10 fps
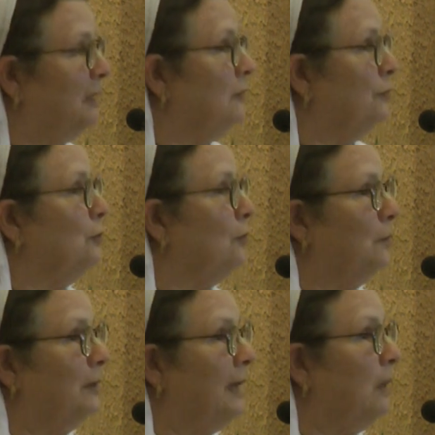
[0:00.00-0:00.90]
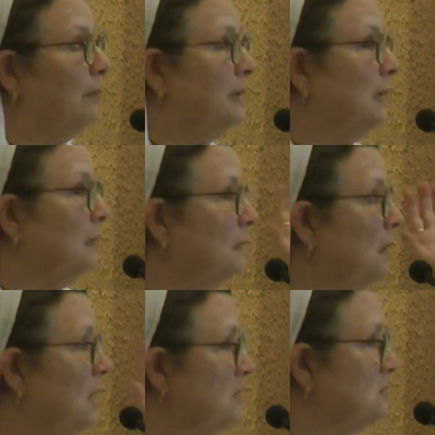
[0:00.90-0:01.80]
And if you don't want to help me, get
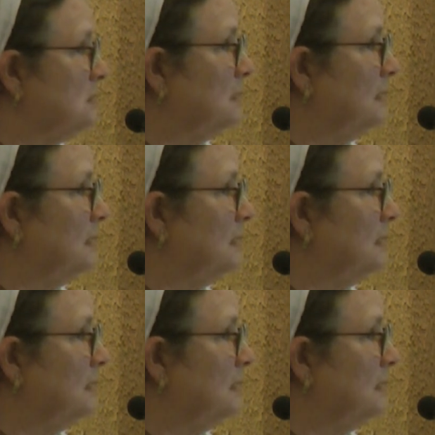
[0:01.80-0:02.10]
lost.